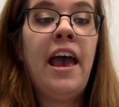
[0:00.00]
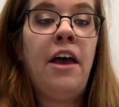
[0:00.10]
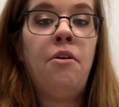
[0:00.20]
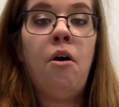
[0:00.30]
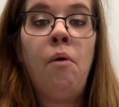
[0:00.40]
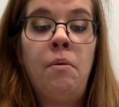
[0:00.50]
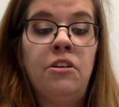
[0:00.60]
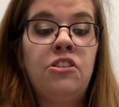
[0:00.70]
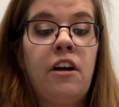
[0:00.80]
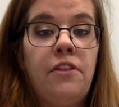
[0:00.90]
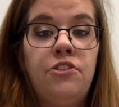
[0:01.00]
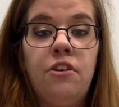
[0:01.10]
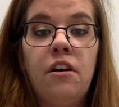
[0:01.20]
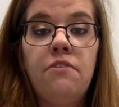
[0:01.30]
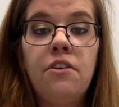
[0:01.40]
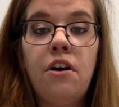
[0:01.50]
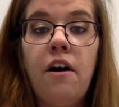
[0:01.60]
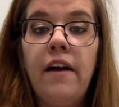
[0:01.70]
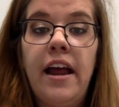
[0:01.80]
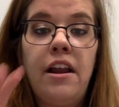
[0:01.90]
And we would start at the trunk of the
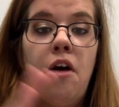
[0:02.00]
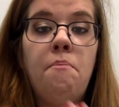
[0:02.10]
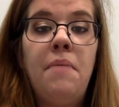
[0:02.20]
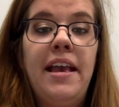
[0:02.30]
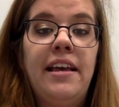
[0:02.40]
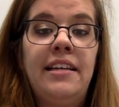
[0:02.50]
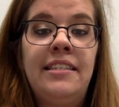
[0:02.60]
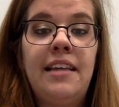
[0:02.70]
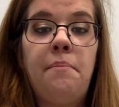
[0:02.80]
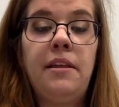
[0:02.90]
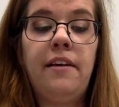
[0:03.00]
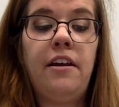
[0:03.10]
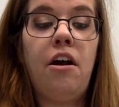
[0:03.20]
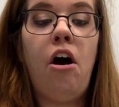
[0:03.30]
car and make an assembly line